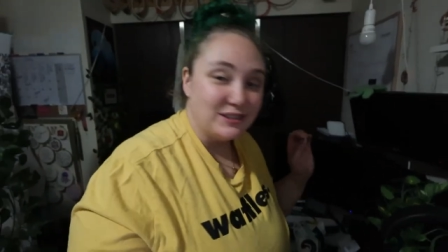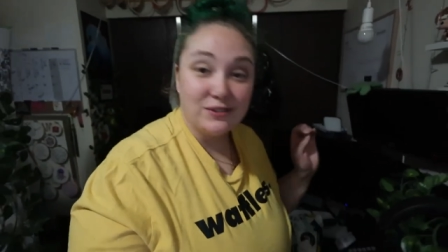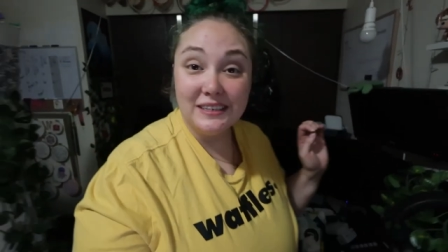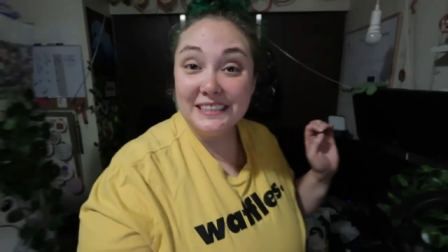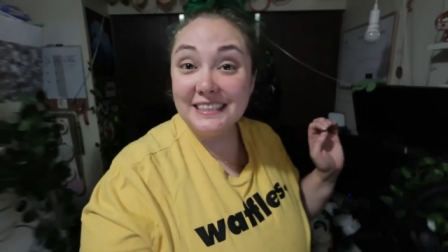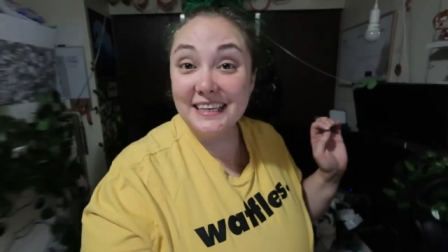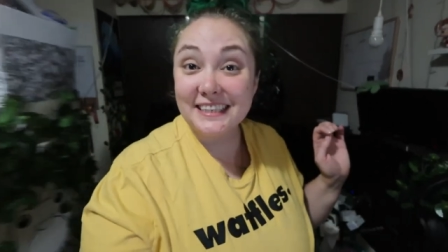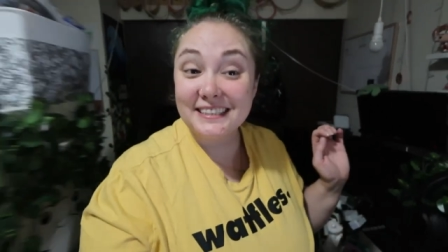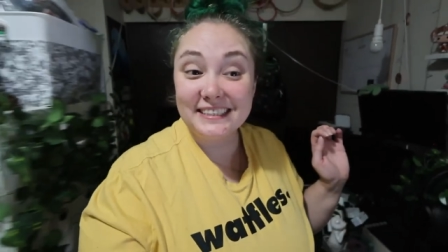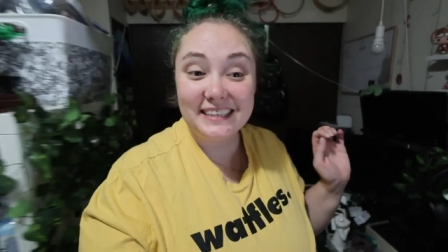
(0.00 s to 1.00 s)

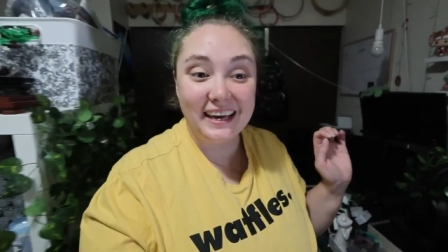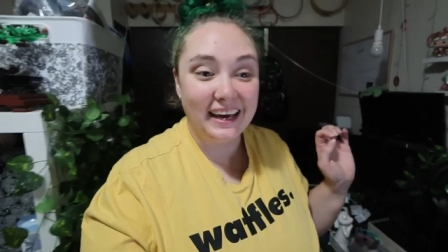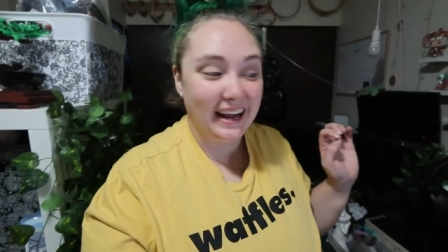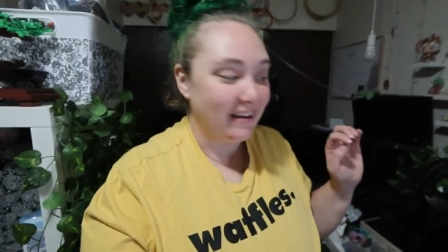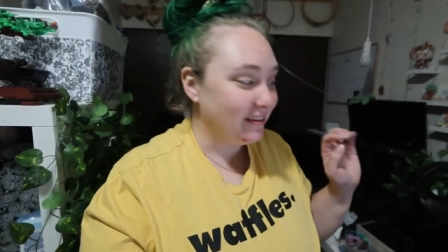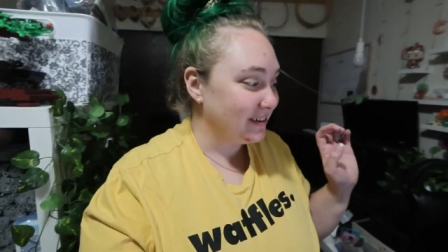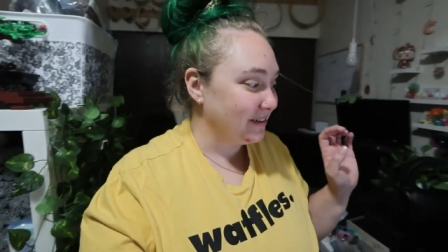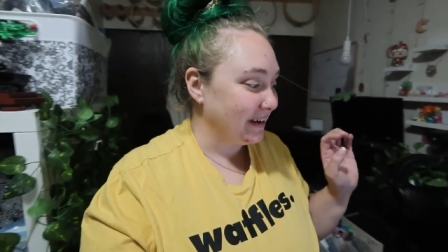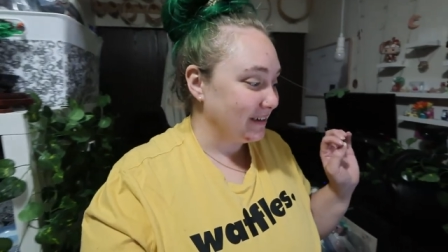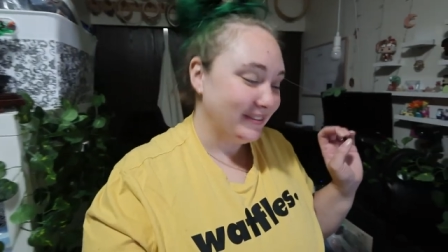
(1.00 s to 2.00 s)
26 and I haven't even
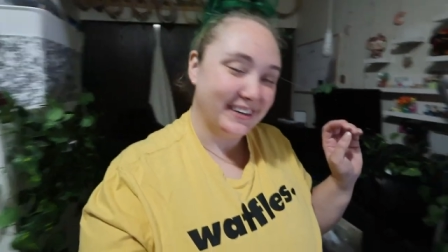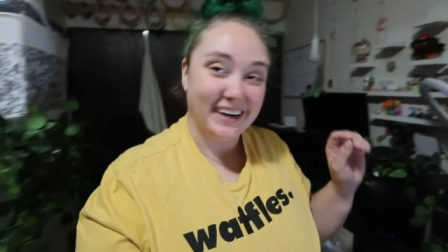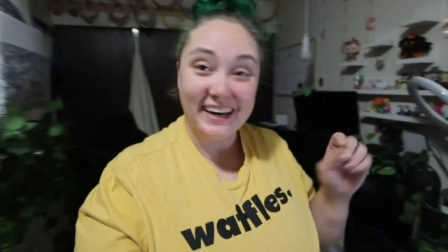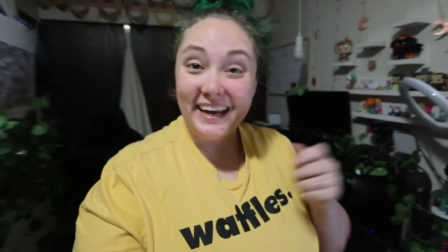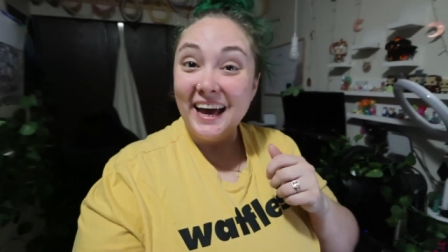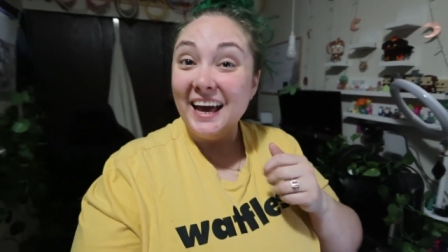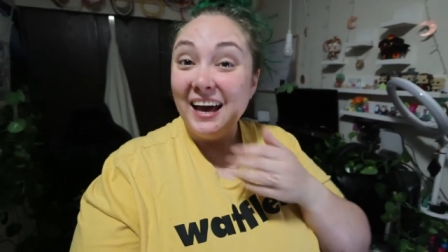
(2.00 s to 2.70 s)
turned my computer on.